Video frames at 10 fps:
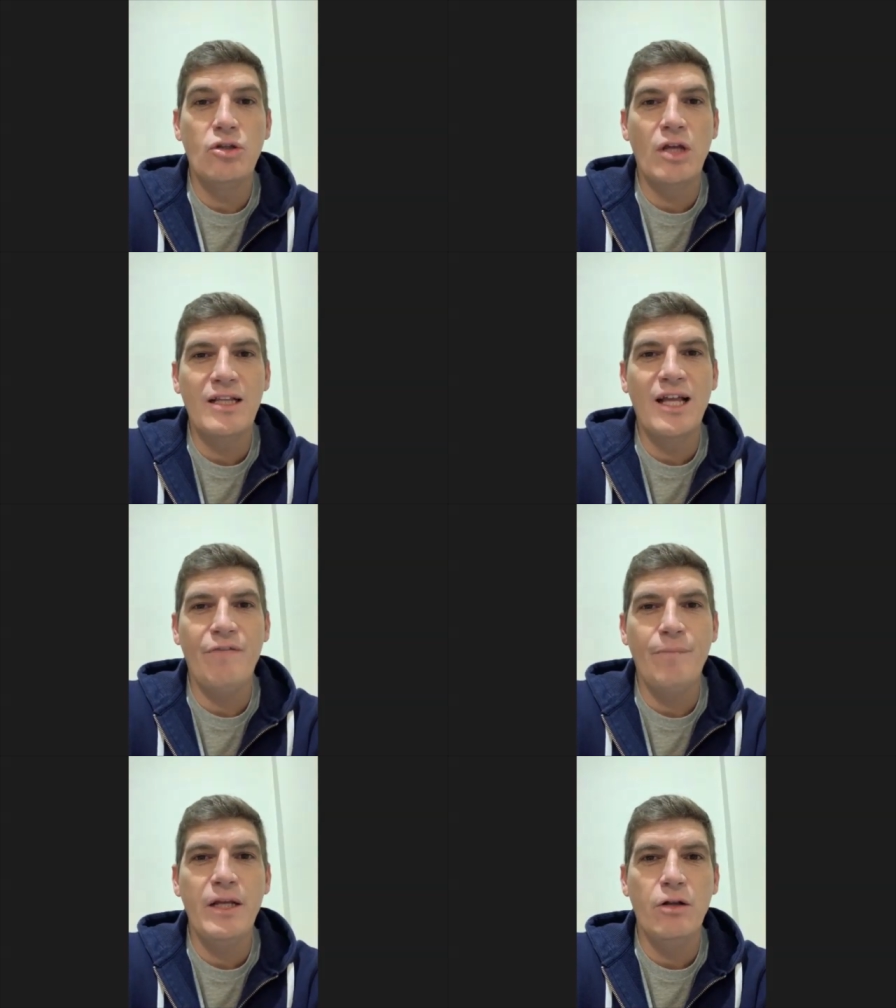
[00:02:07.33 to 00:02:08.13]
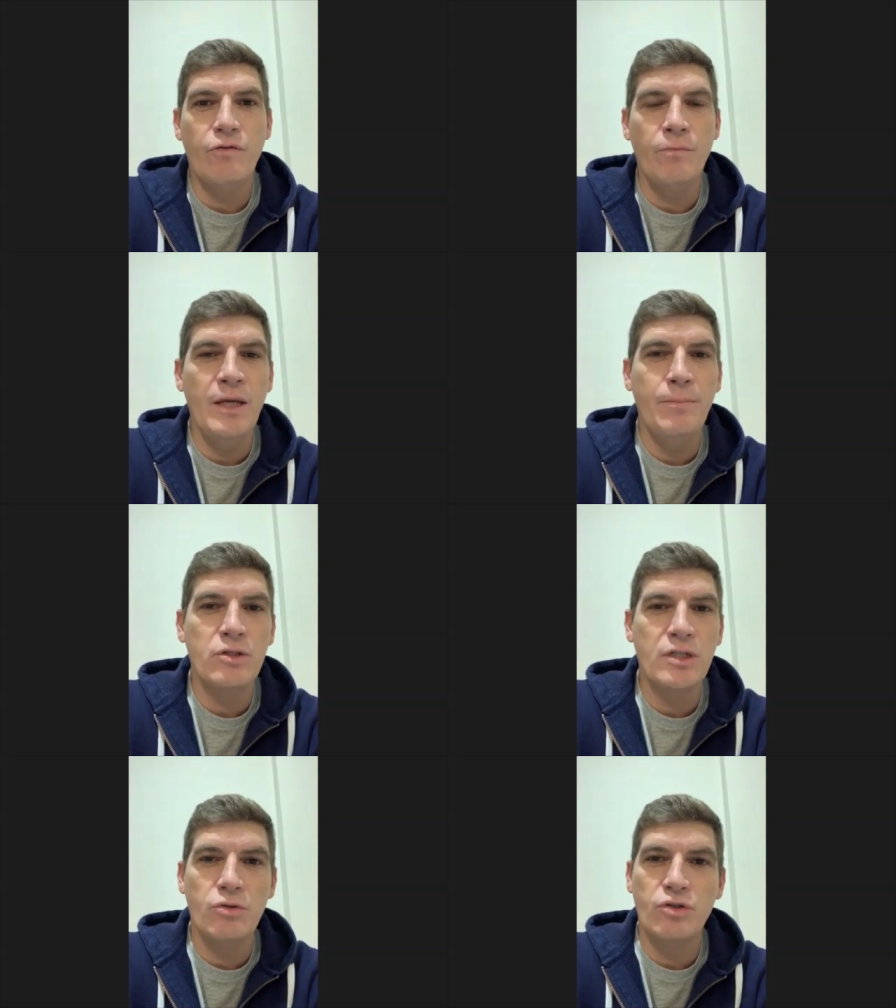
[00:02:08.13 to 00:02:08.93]
a tough period for me
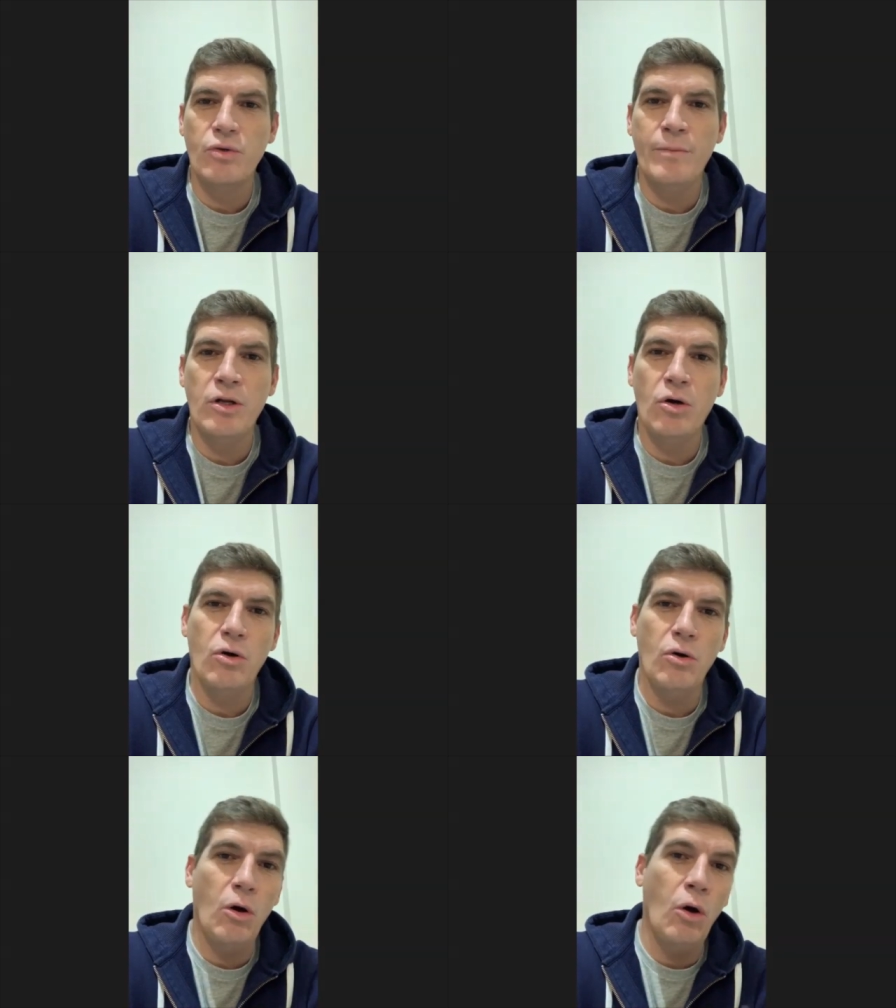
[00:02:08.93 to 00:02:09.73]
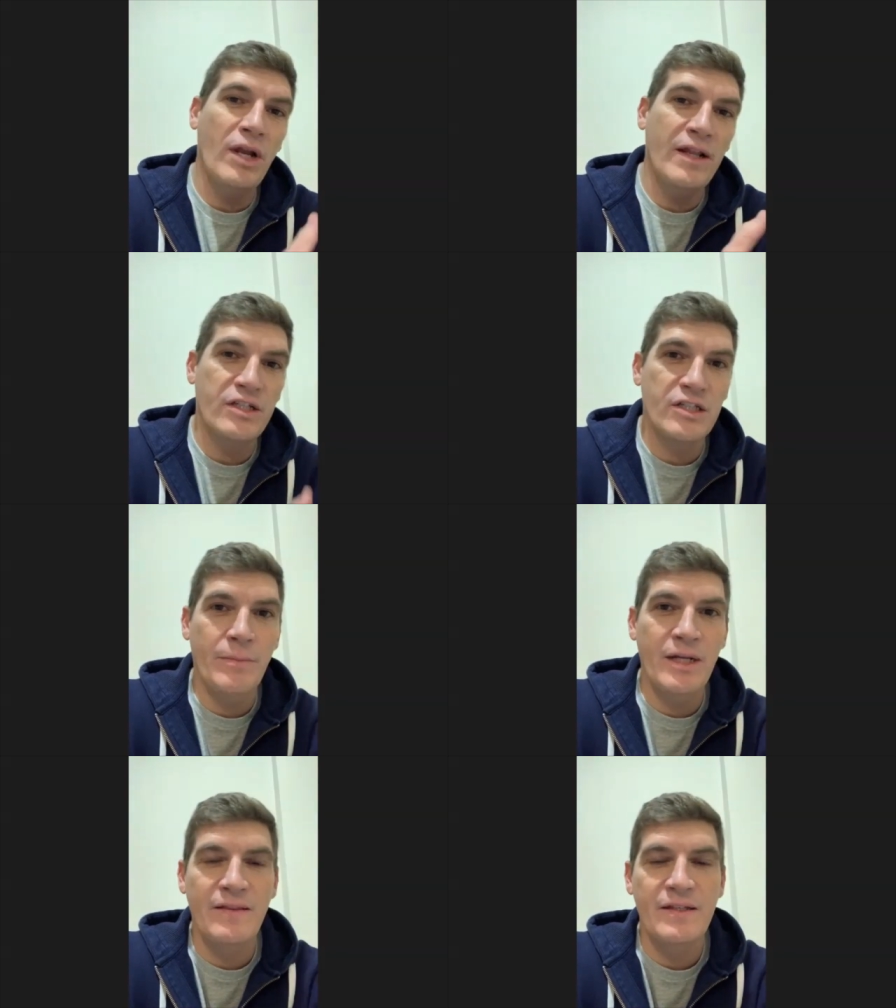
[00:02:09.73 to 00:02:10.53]
because I was swimming all, only in the
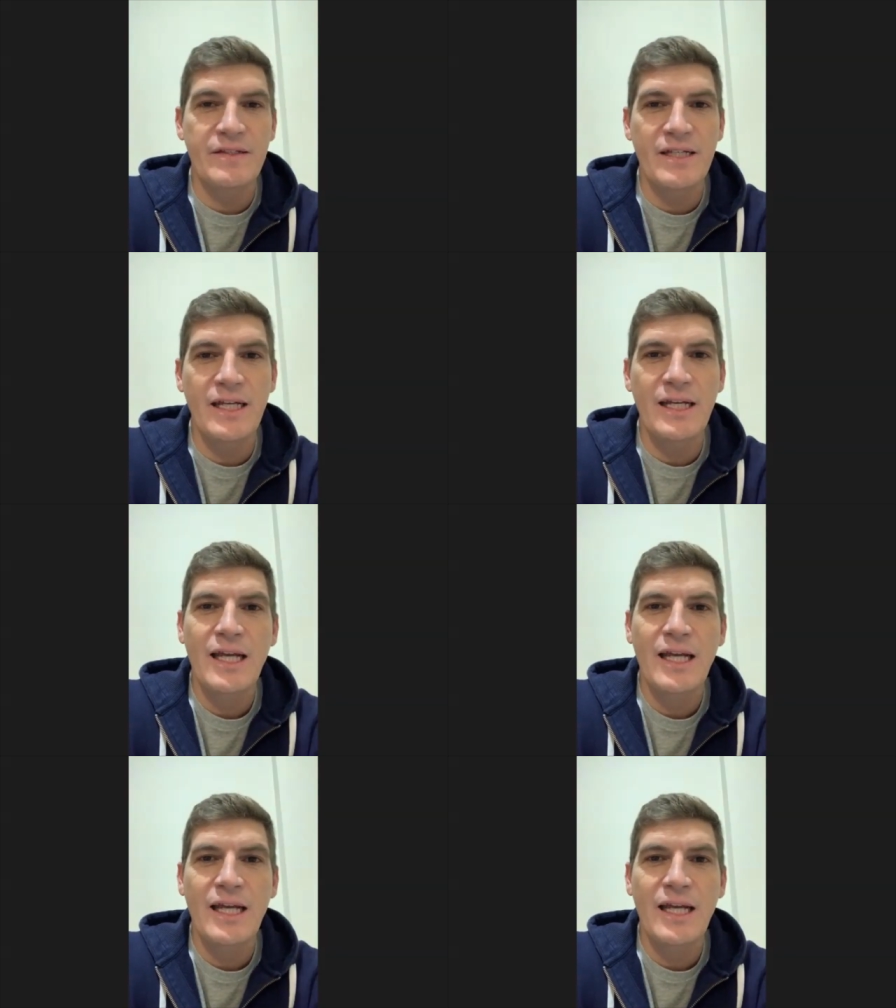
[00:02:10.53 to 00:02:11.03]
summer in the sea